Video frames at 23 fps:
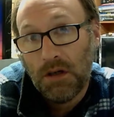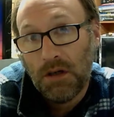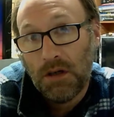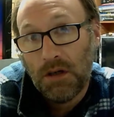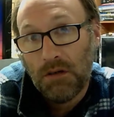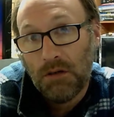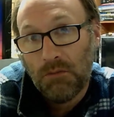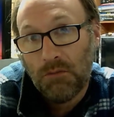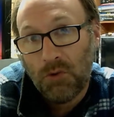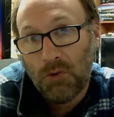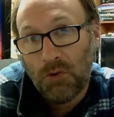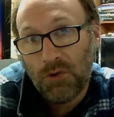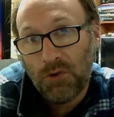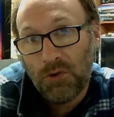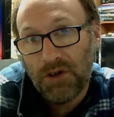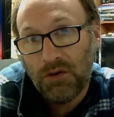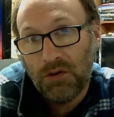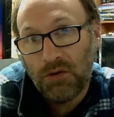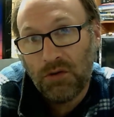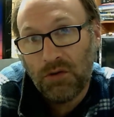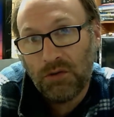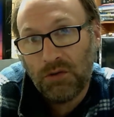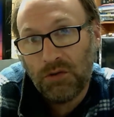Morning
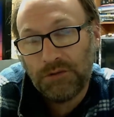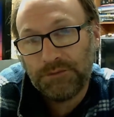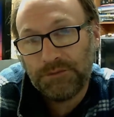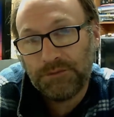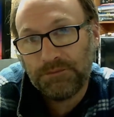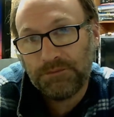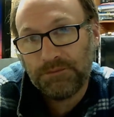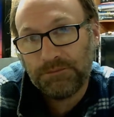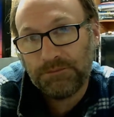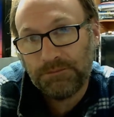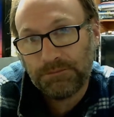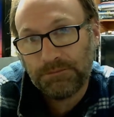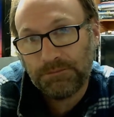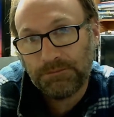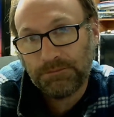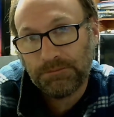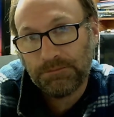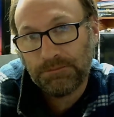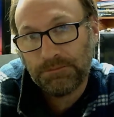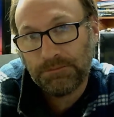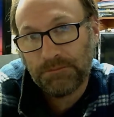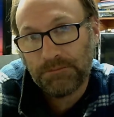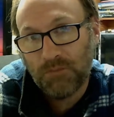all.
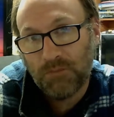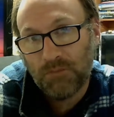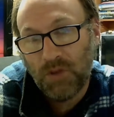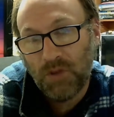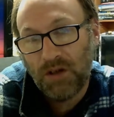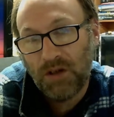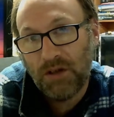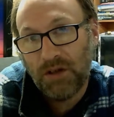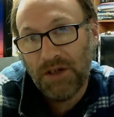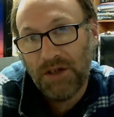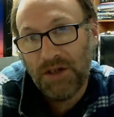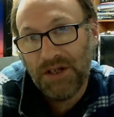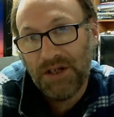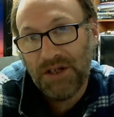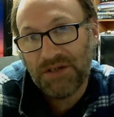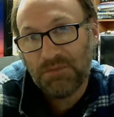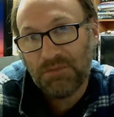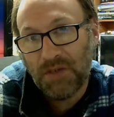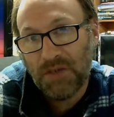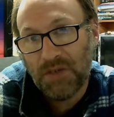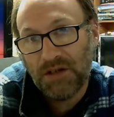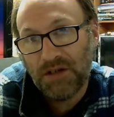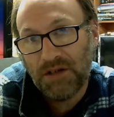Well, it is
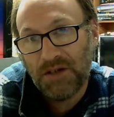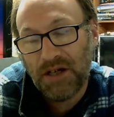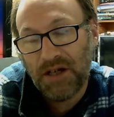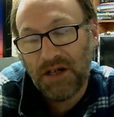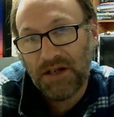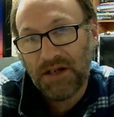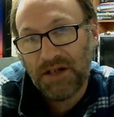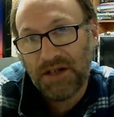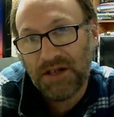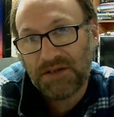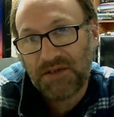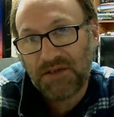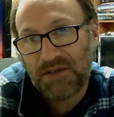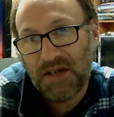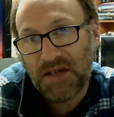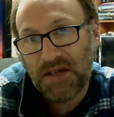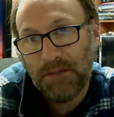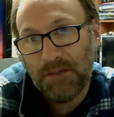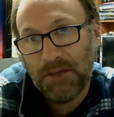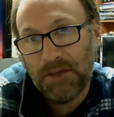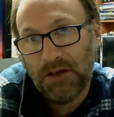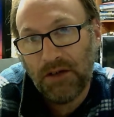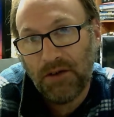Monday, it is
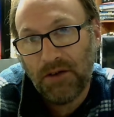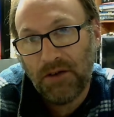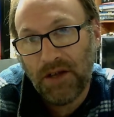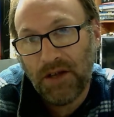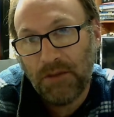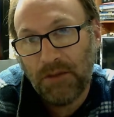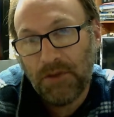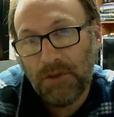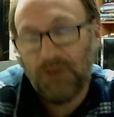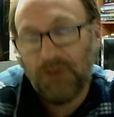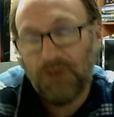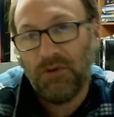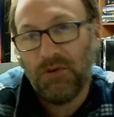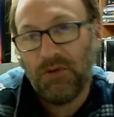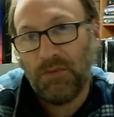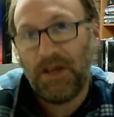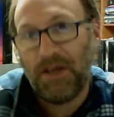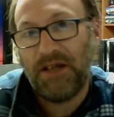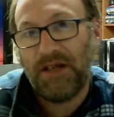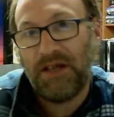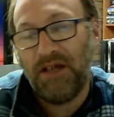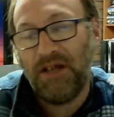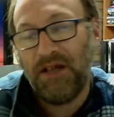TBIM here at the
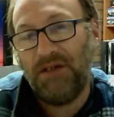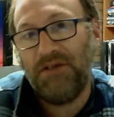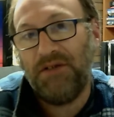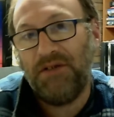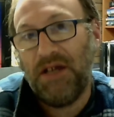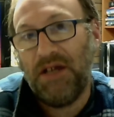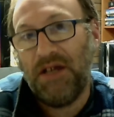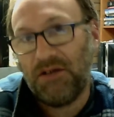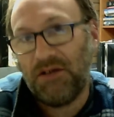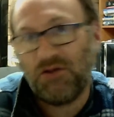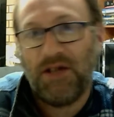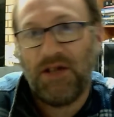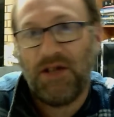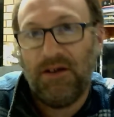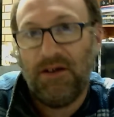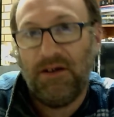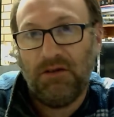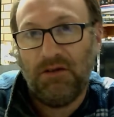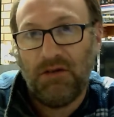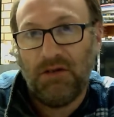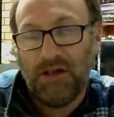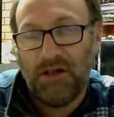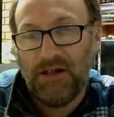Backyard Tech
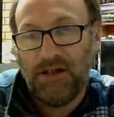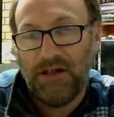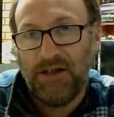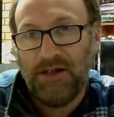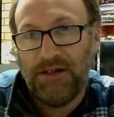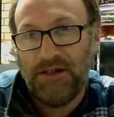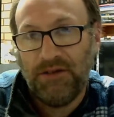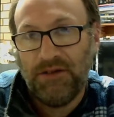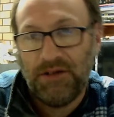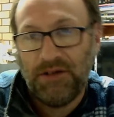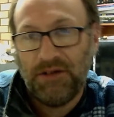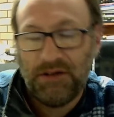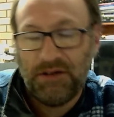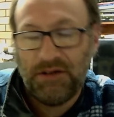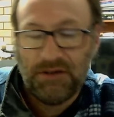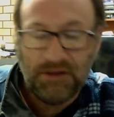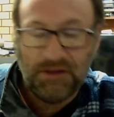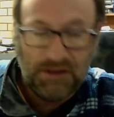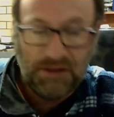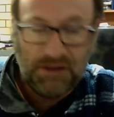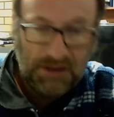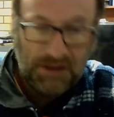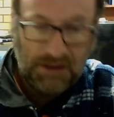Channel, and
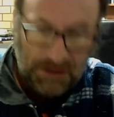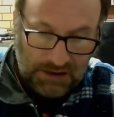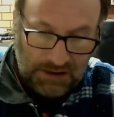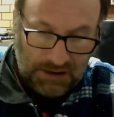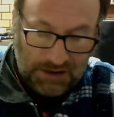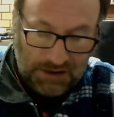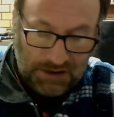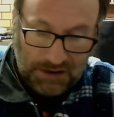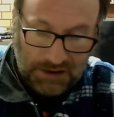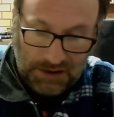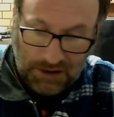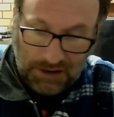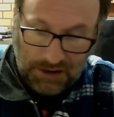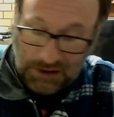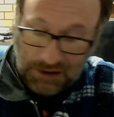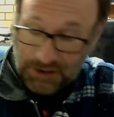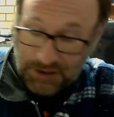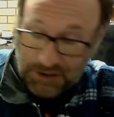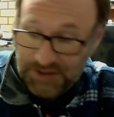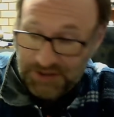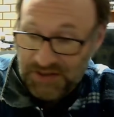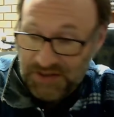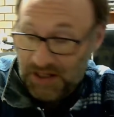I
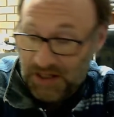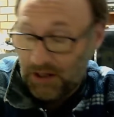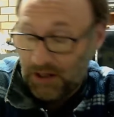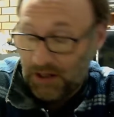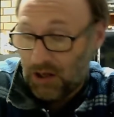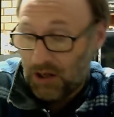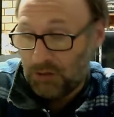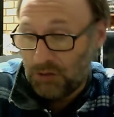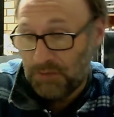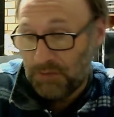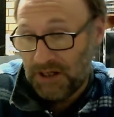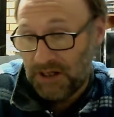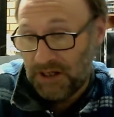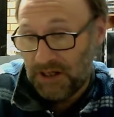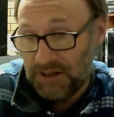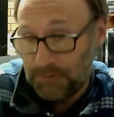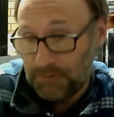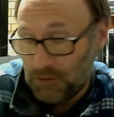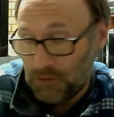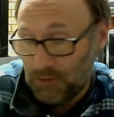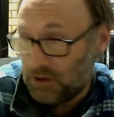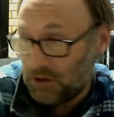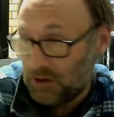gotta say, old mate,
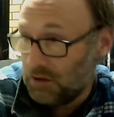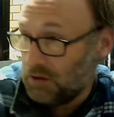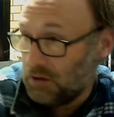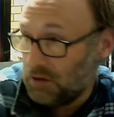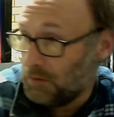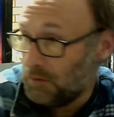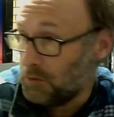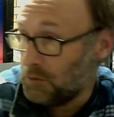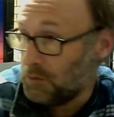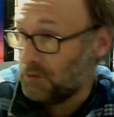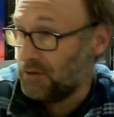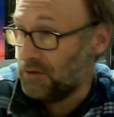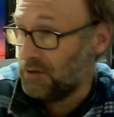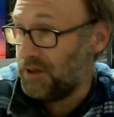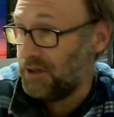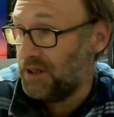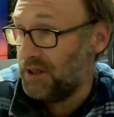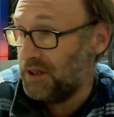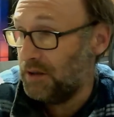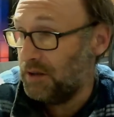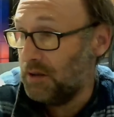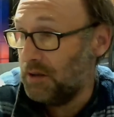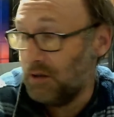well, I'm
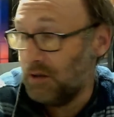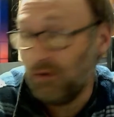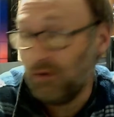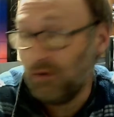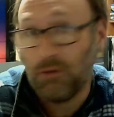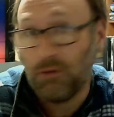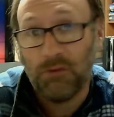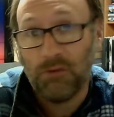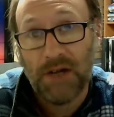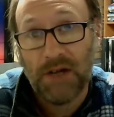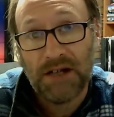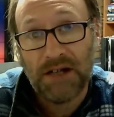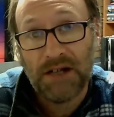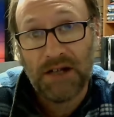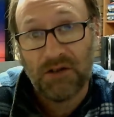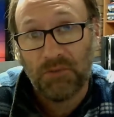already a little wrecked.